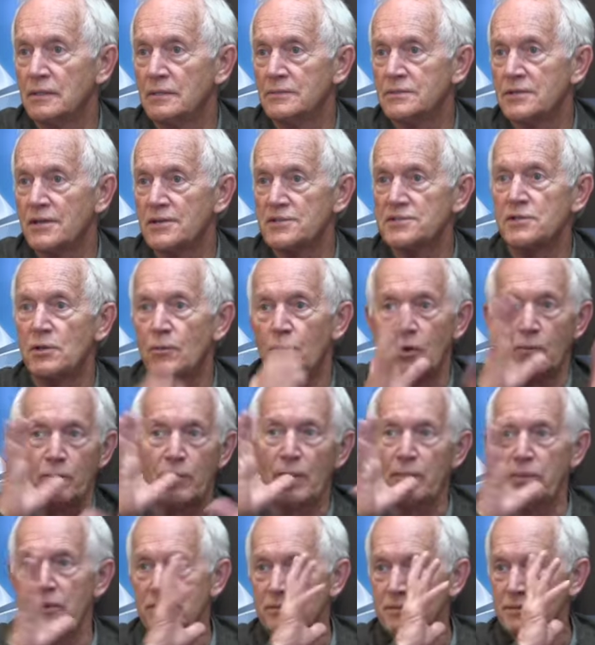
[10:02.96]
So there's no more
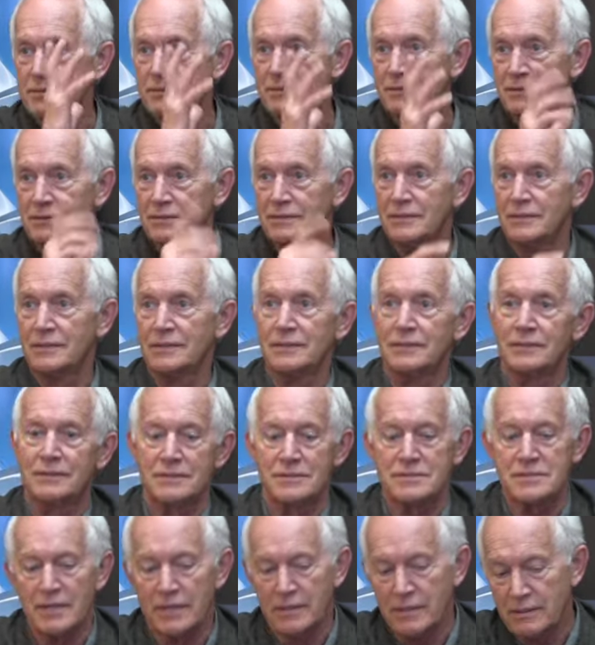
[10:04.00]
bubbles.
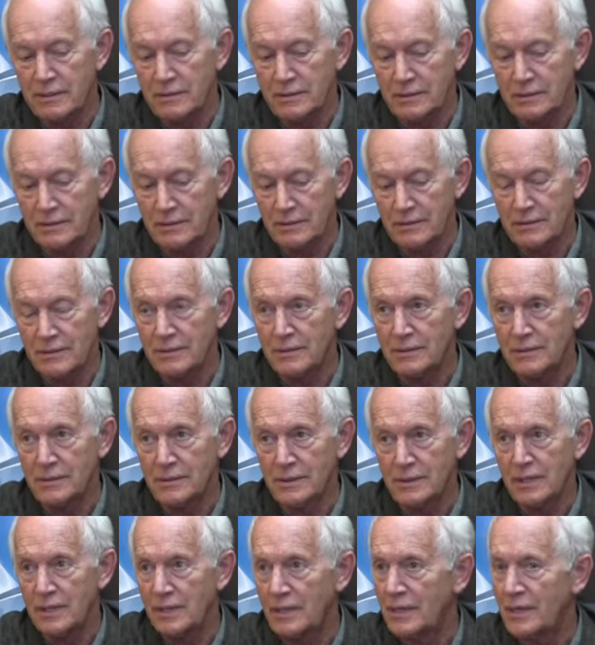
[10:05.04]
It's like you
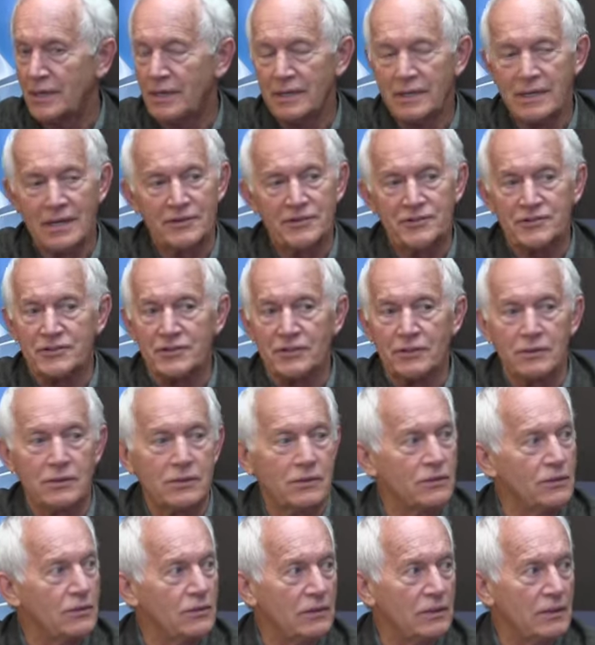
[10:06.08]
that's so
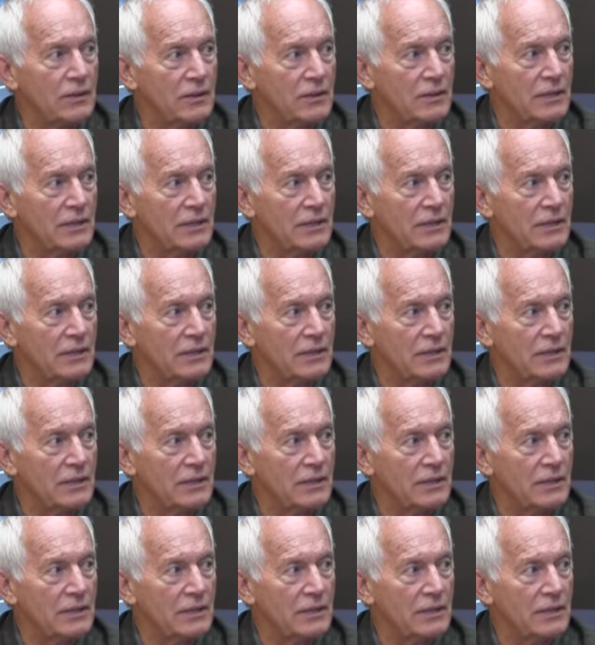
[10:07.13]
cool.